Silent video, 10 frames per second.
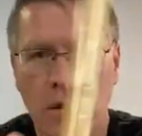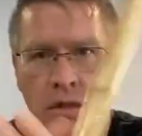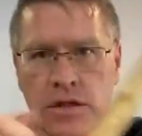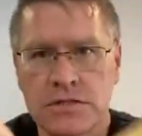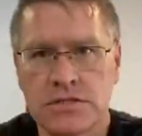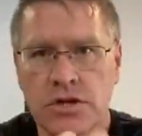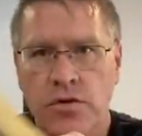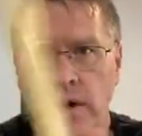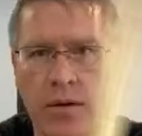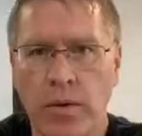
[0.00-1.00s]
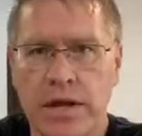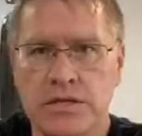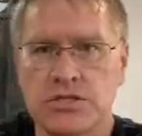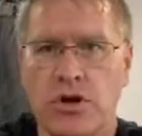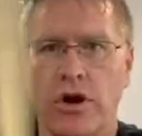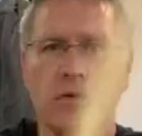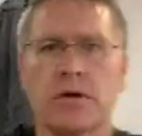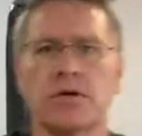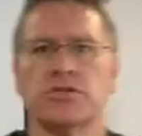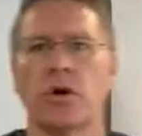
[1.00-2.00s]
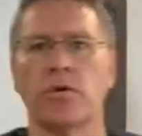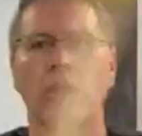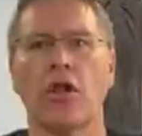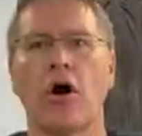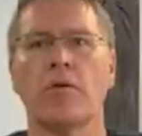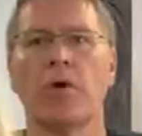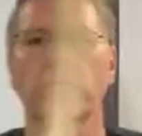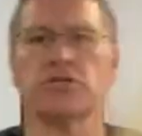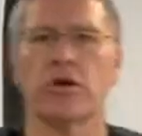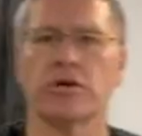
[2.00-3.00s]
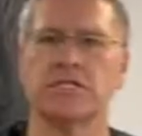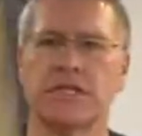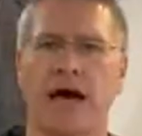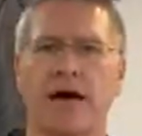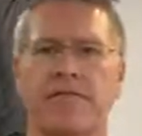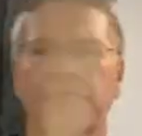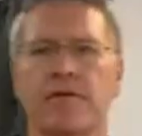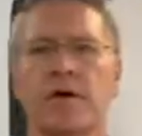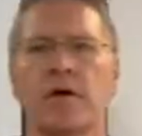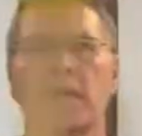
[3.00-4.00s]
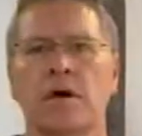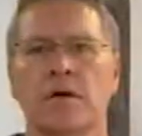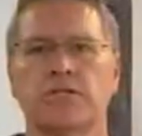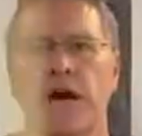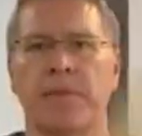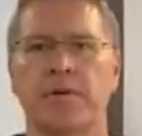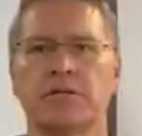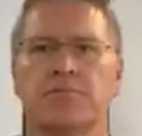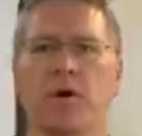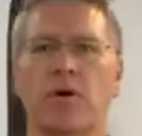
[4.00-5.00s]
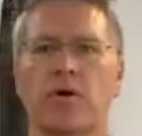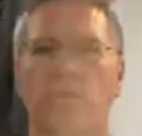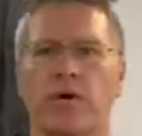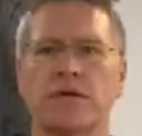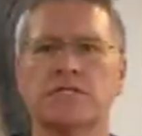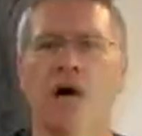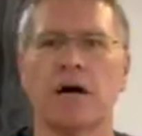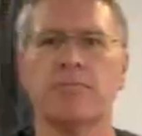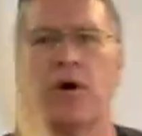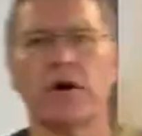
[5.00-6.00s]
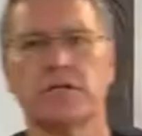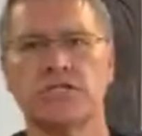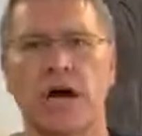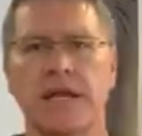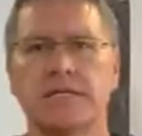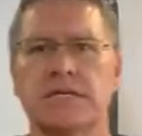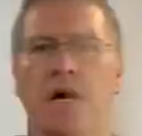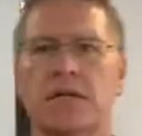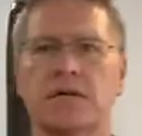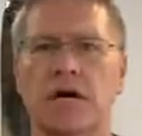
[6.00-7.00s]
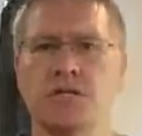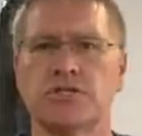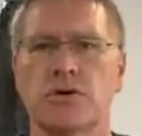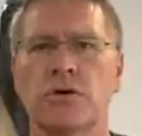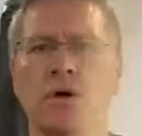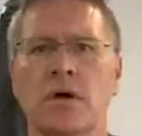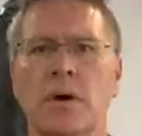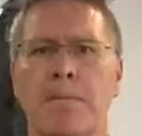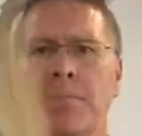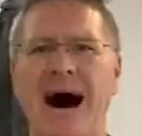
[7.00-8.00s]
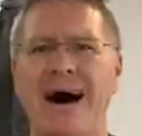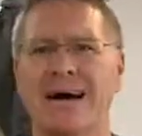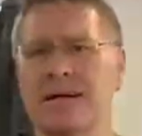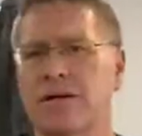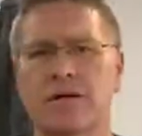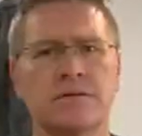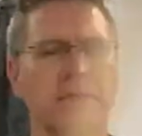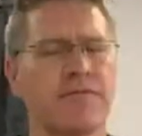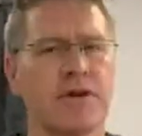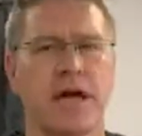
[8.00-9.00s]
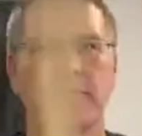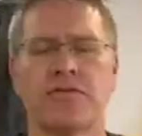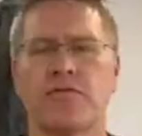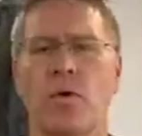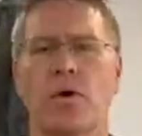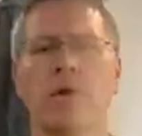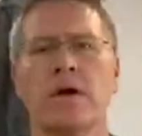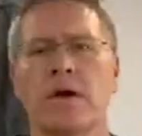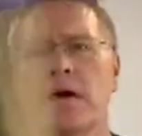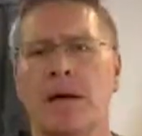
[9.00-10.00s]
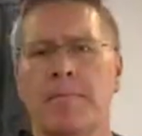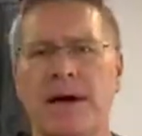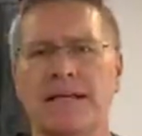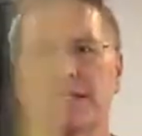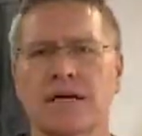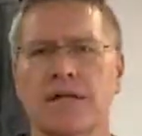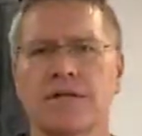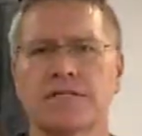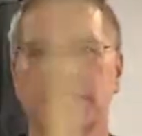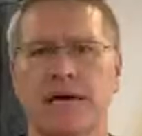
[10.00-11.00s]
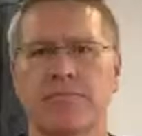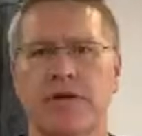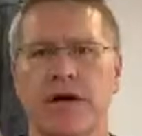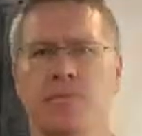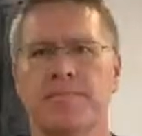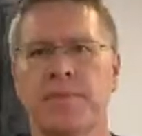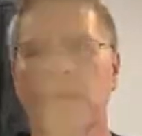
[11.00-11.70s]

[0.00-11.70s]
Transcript: This is a great way to start. Start with a long martial arts staff, a Japanese bow, Korean Jang Bong, Chinese gun, cudgel, bang, different names for basically the same thing.